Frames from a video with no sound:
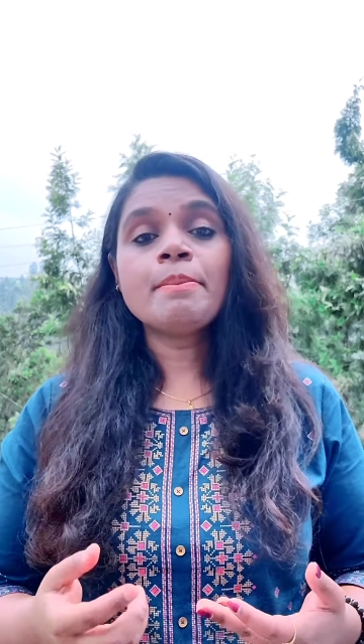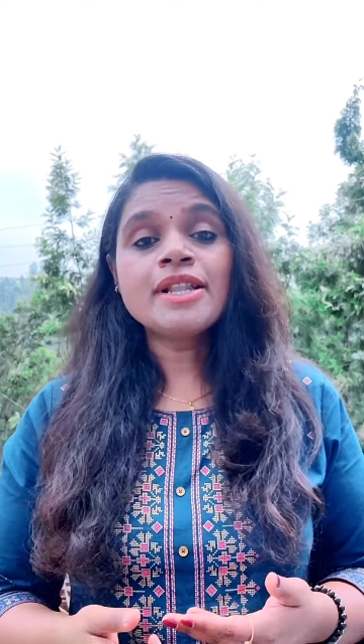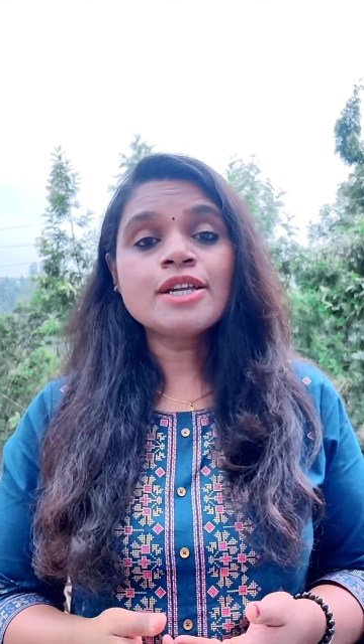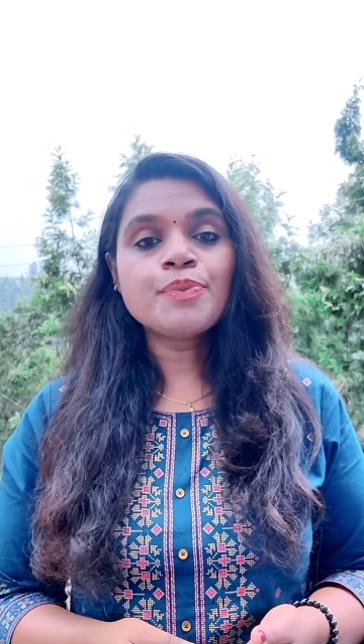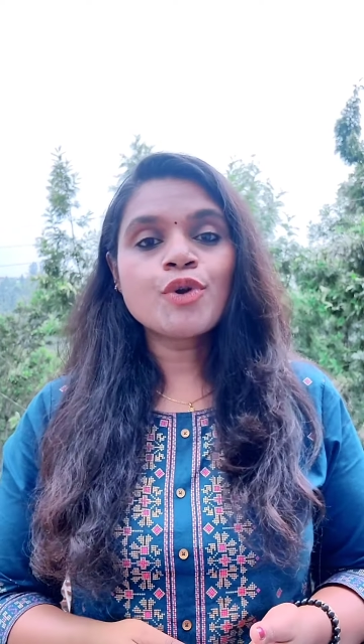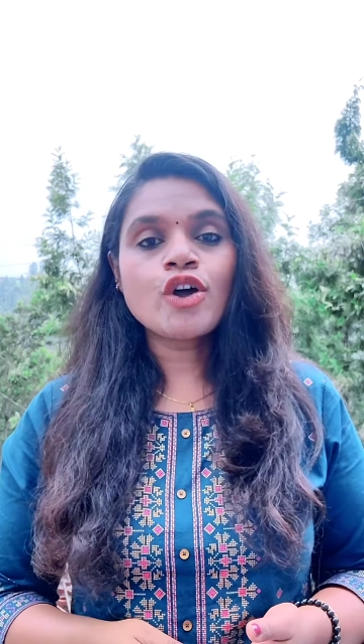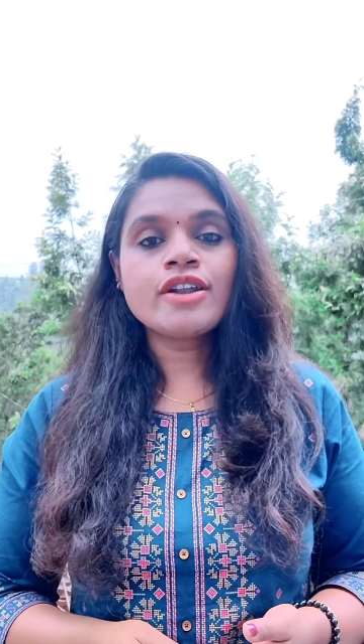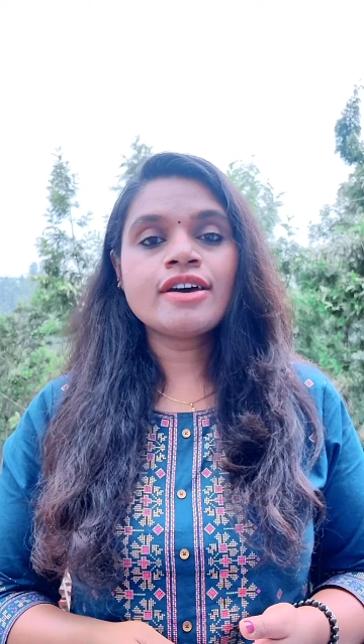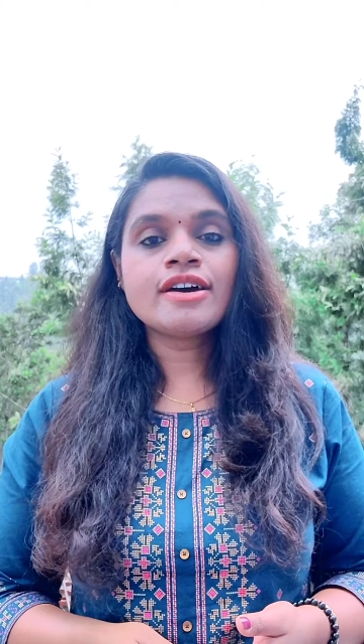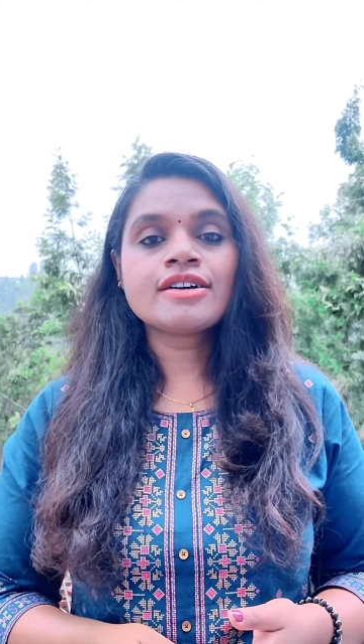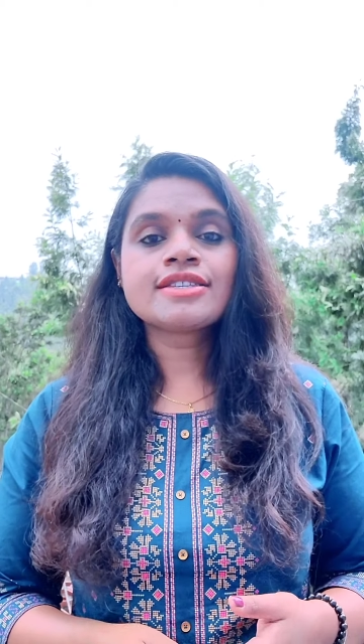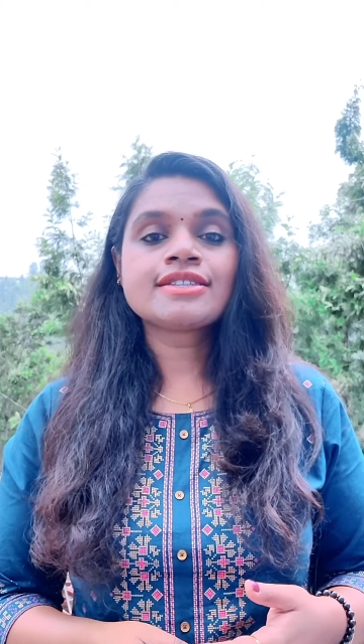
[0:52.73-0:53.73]
milk
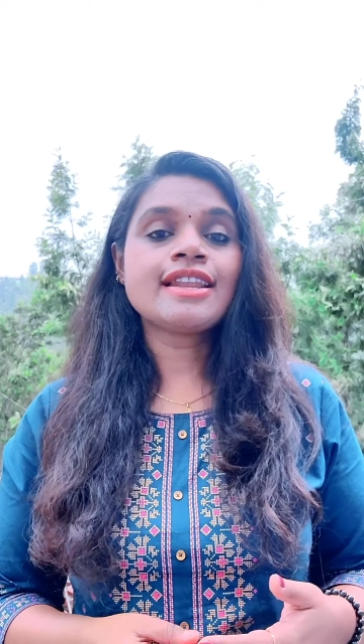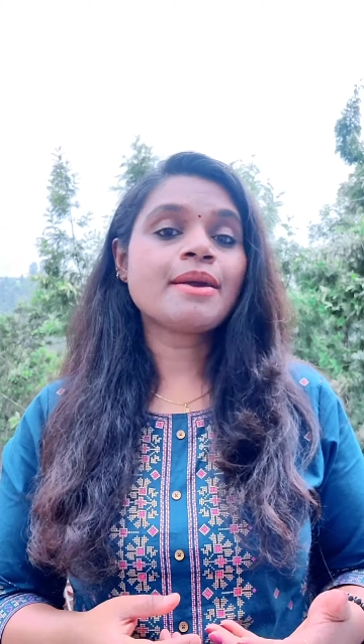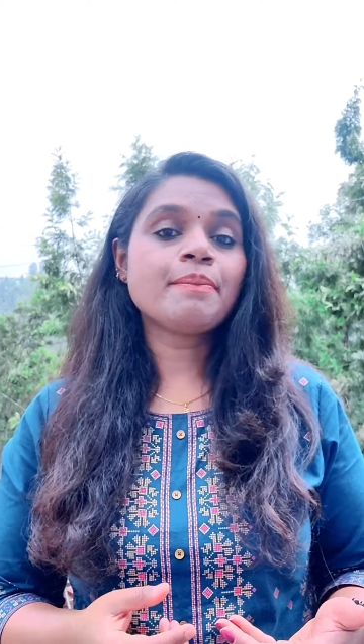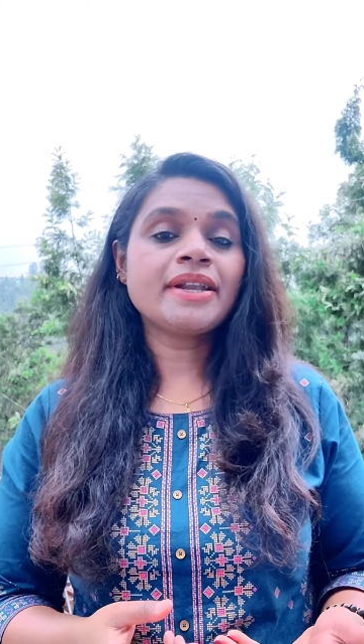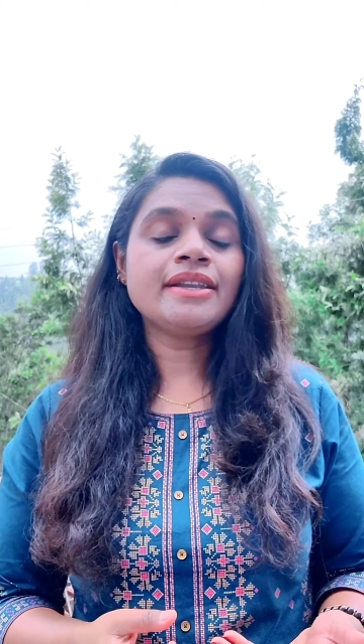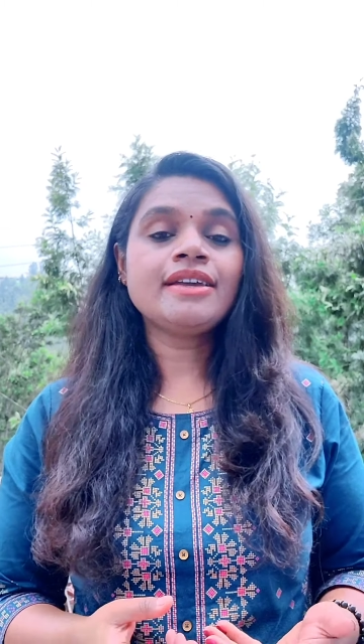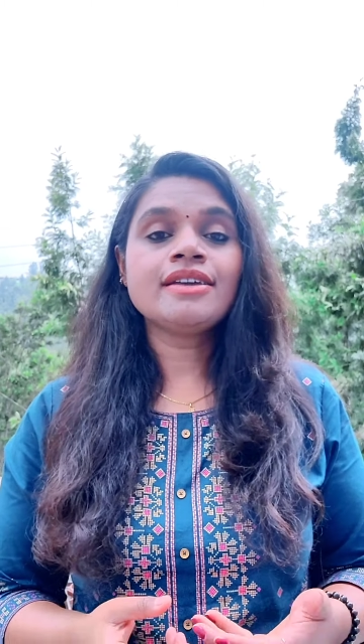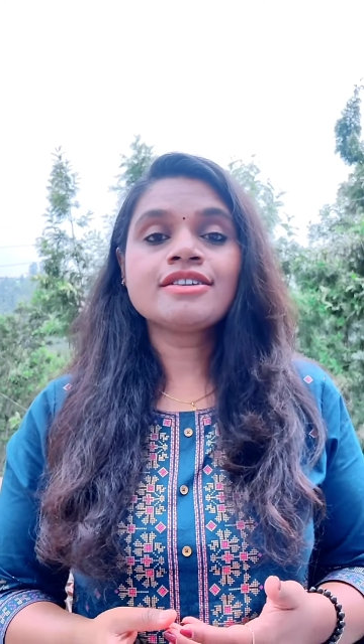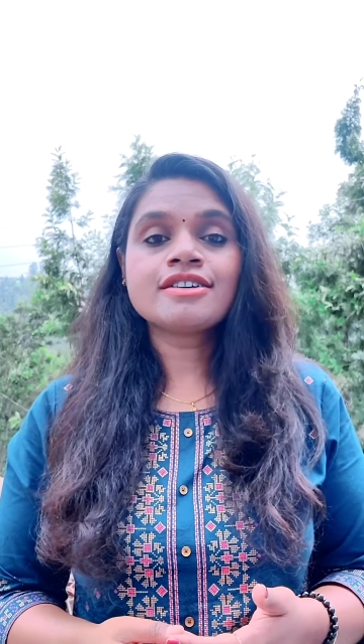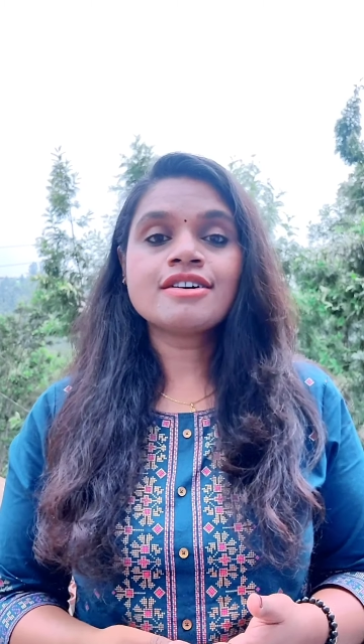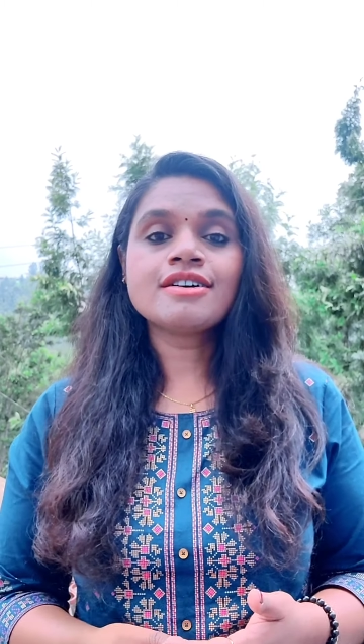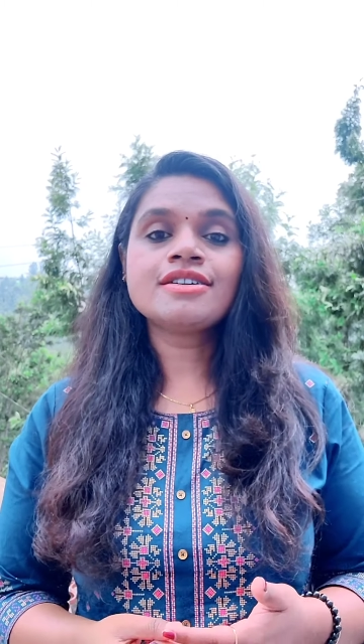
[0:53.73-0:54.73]
products like paneer,
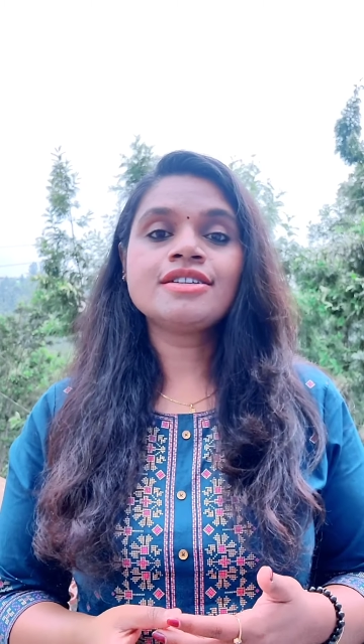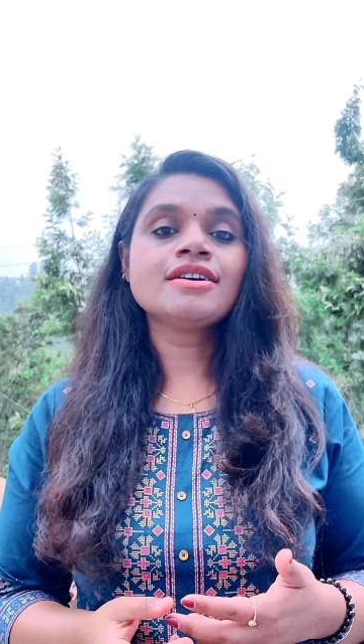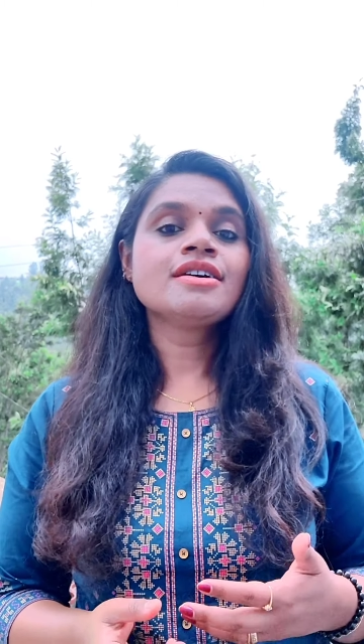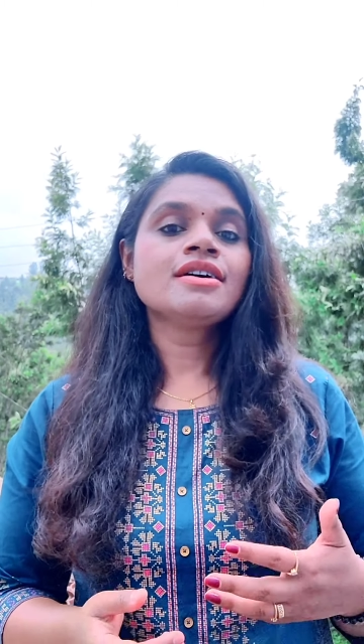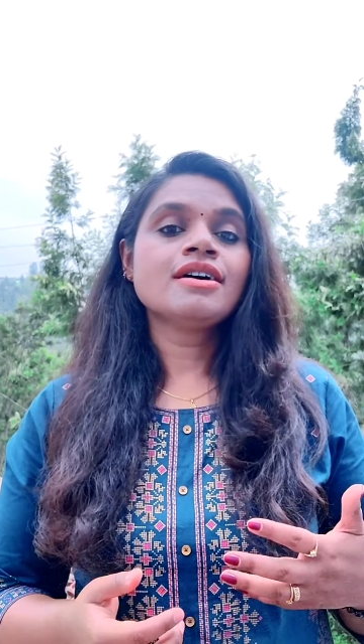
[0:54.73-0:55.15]
curd,